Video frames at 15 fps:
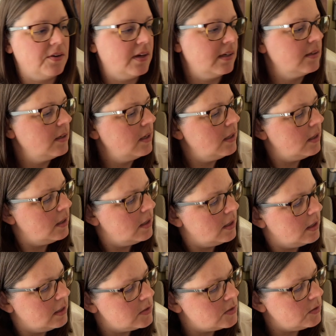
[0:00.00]
on.
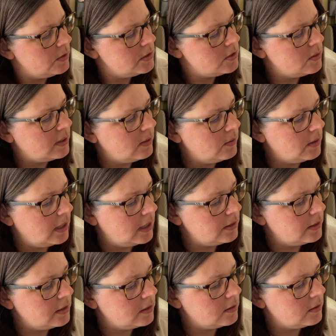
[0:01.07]
It's 32 count
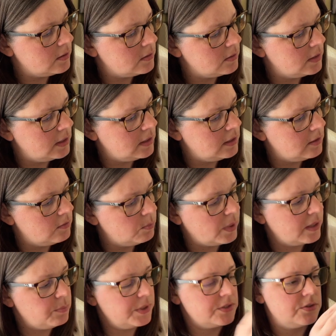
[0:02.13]
Gothic linen
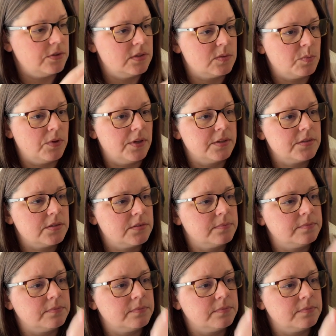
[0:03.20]
by Picture This Plus.